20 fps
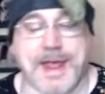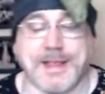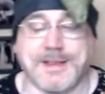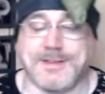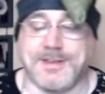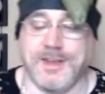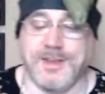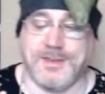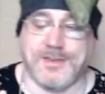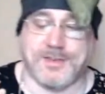
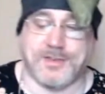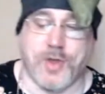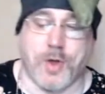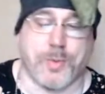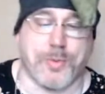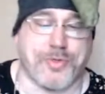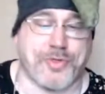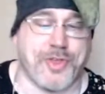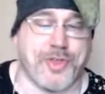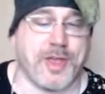just
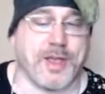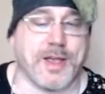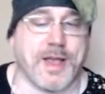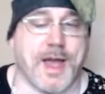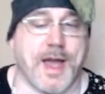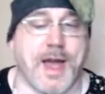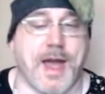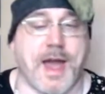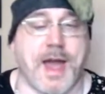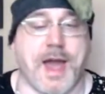don't think
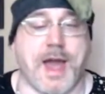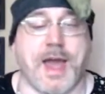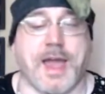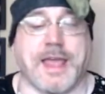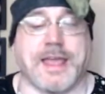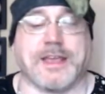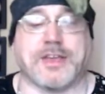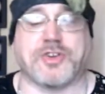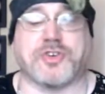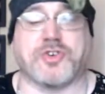
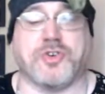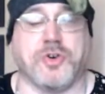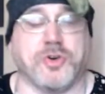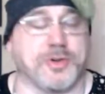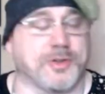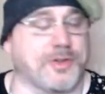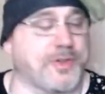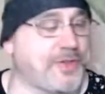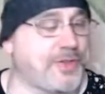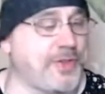I
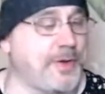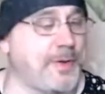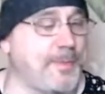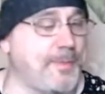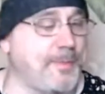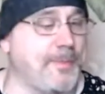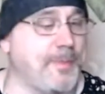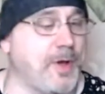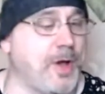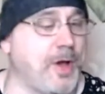cooked
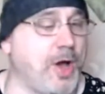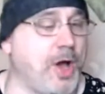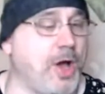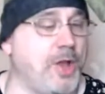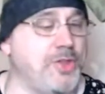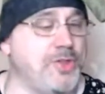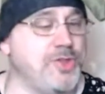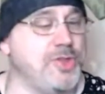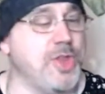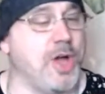them
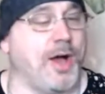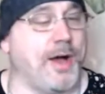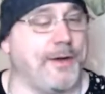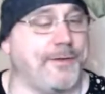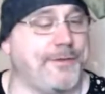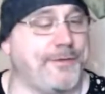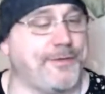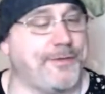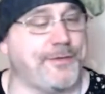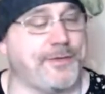
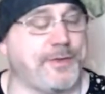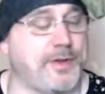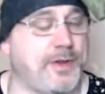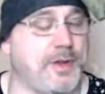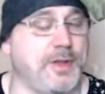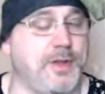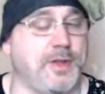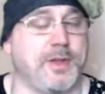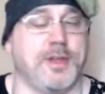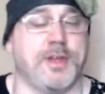enough
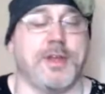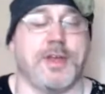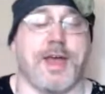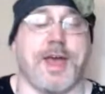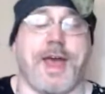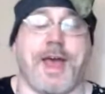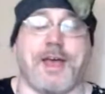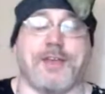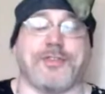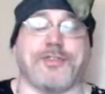
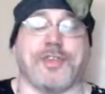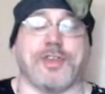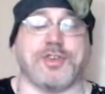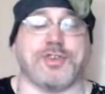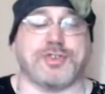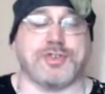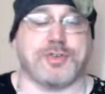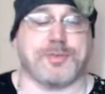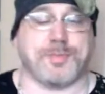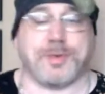as they
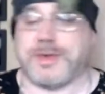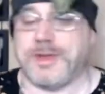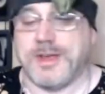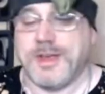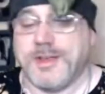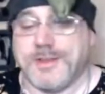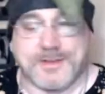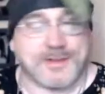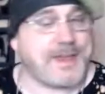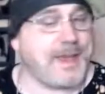should be.
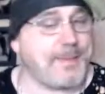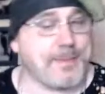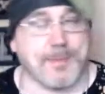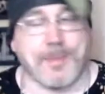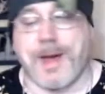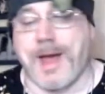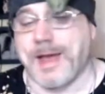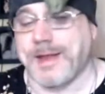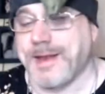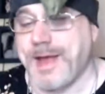So keep in
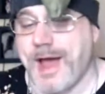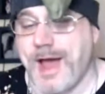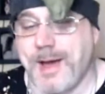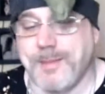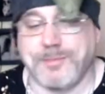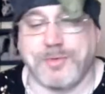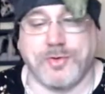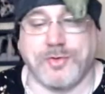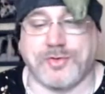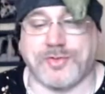mind,
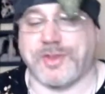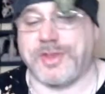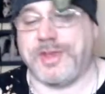I'm used to